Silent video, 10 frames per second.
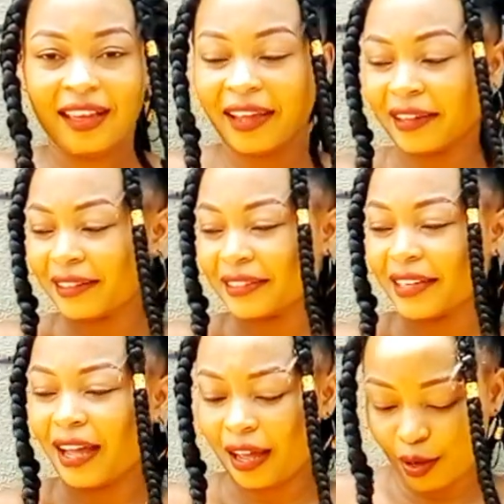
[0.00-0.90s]
And
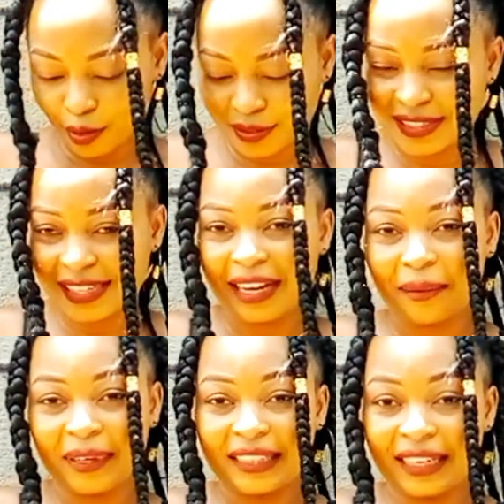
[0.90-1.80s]

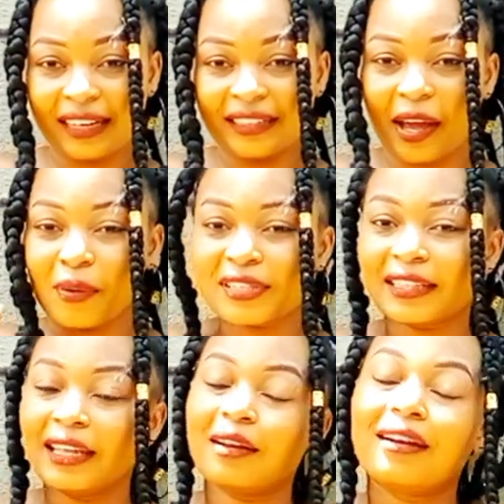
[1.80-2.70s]
salama ni nani, I was
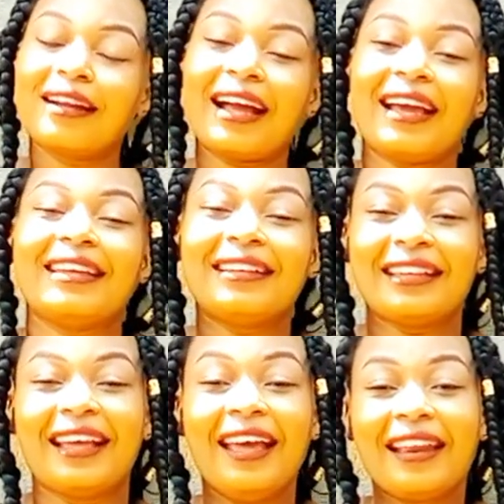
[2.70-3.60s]
like, guy,